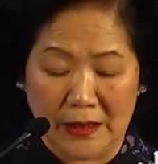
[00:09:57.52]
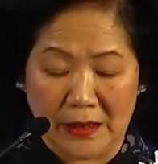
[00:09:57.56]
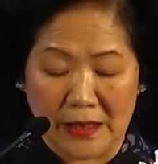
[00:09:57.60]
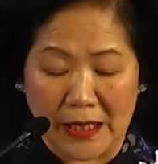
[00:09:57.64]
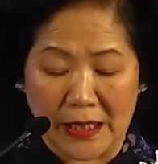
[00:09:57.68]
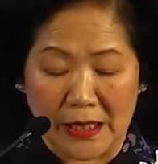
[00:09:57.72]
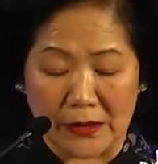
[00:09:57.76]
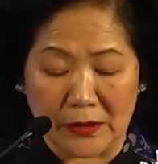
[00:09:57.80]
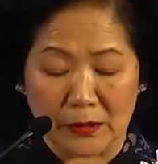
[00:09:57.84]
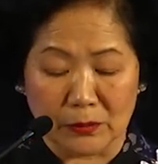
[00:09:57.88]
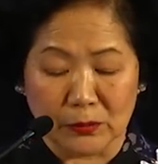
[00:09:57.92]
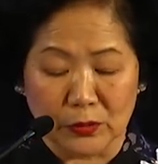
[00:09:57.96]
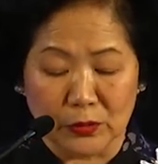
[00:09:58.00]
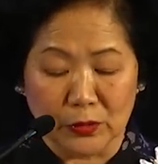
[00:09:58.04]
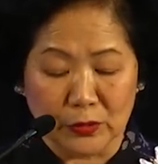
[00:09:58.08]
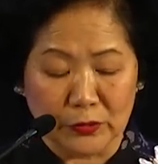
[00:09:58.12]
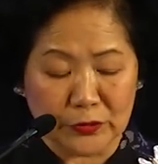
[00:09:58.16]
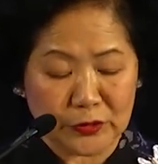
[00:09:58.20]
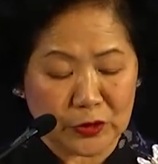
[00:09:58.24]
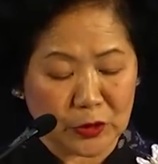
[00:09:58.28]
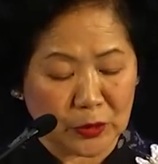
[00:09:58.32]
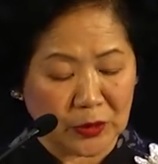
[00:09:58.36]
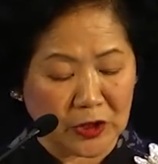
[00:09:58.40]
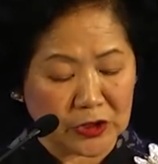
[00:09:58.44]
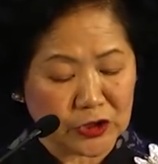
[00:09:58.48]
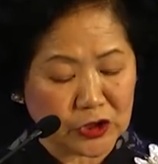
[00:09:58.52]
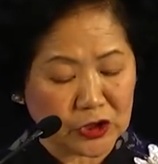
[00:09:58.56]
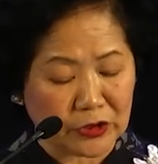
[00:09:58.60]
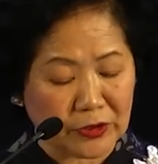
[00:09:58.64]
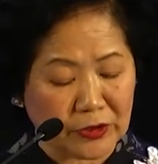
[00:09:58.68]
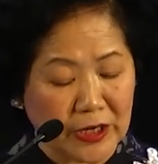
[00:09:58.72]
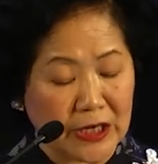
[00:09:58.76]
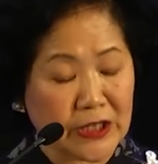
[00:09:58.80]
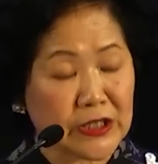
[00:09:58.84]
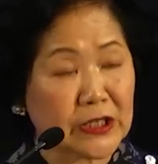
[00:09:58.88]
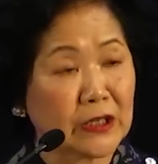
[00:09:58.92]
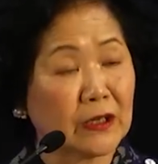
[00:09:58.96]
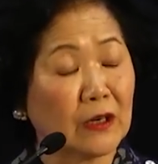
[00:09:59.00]
and a move towards
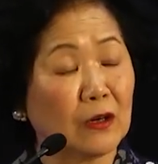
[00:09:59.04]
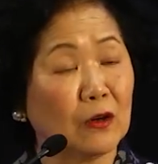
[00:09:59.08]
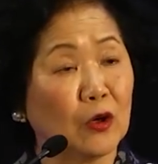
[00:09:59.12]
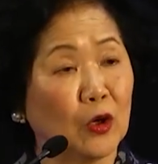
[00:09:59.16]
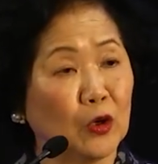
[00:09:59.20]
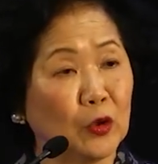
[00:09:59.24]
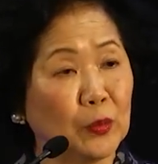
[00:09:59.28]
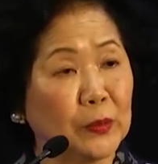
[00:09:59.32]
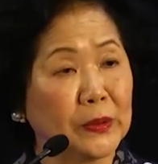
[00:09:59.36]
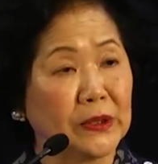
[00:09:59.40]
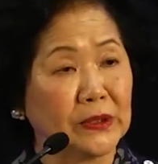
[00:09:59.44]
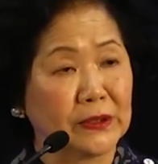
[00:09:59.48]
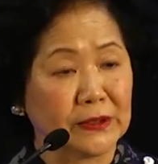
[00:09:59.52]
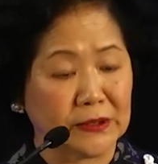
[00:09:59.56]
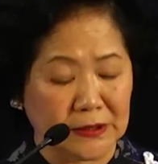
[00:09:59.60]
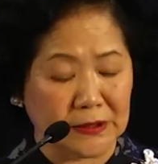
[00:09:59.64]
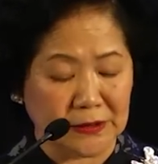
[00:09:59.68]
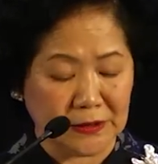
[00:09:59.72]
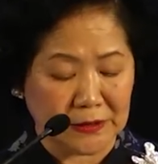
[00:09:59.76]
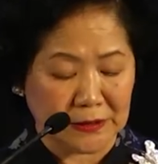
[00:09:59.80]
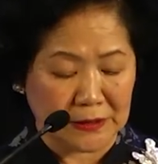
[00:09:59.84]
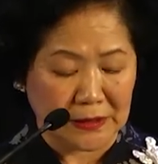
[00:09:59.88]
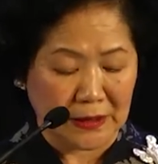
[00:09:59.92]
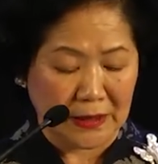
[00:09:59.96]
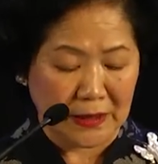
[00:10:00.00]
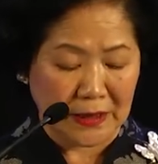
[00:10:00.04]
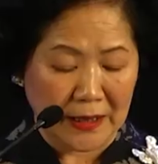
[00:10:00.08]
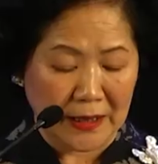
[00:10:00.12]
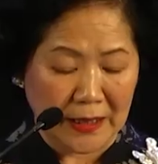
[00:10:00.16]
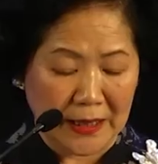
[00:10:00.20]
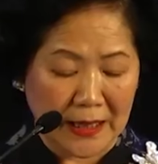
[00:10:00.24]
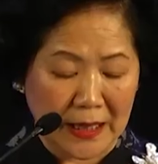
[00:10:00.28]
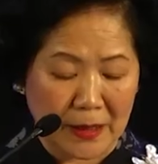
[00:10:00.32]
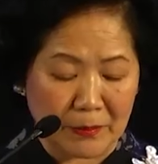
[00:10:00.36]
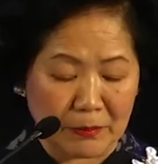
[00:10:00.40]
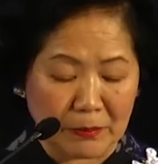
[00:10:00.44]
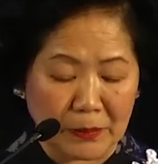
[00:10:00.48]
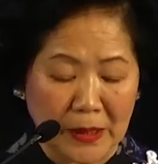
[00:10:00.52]
greater openness
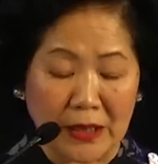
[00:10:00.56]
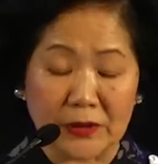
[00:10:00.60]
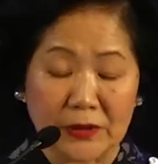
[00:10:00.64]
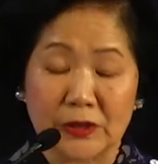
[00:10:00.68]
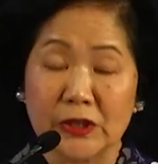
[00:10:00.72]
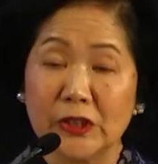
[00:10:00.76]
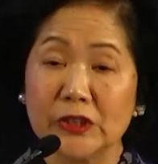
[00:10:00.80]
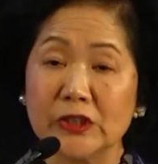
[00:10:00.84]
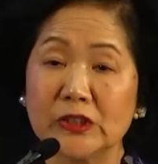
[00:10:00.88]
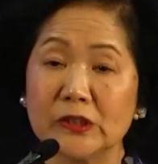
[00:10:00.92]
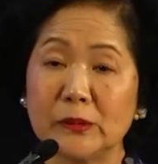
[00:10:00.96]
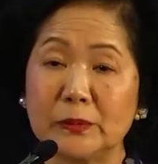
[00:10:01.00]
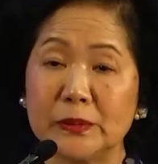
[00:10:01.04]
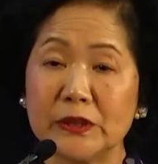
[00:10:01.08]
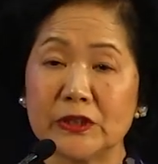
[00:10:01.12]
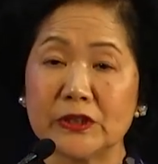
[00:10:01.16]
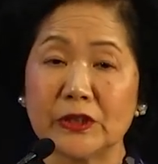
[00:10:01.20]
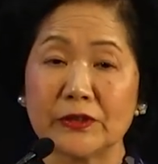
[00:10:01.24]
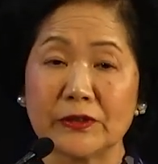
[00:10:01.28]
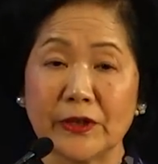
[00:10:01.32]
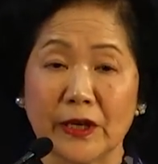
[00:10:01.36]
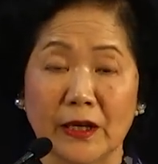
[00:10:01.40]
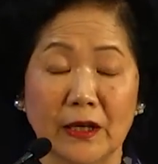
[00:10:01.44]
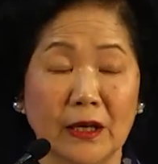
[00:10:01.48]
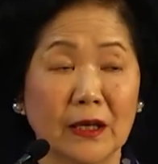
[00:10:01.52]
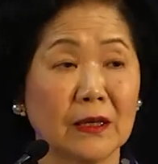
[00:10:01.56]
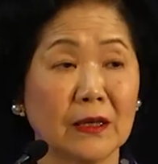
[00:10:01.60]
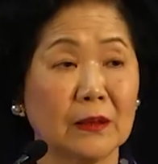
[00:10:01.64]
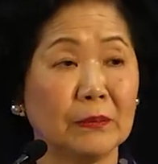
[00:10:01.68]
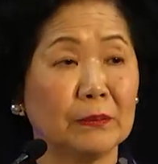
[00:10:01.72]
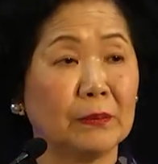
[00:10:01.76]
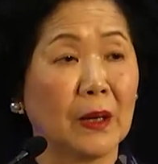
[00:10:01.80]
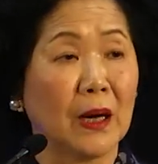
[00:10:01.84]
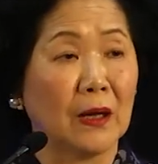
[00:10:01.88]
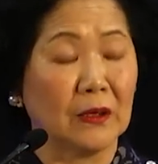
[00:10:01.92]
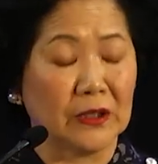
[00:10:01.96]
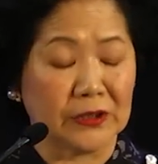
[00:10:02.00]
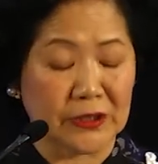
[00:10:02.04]
and participatory
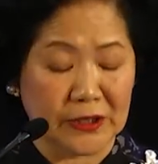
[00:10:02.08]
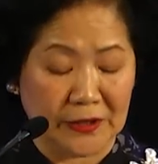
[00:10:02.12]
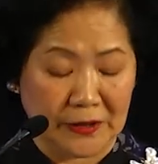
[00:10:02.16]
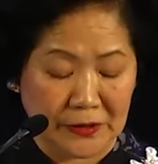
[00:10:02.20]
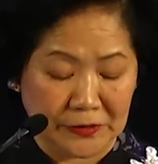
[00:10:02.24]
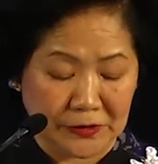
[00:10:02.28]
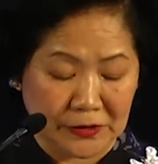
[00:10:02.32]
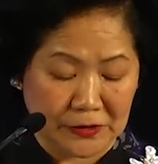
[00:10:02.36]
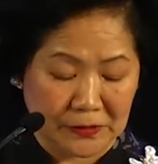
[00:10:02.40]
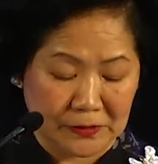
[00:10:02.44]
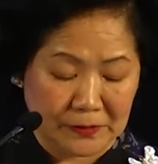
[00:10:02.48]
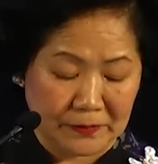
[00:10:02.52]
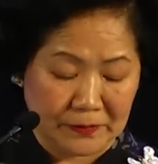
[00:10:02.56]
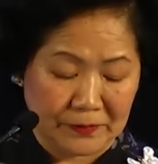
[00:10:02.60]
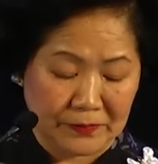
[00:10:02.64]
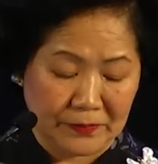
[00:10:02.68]
politics.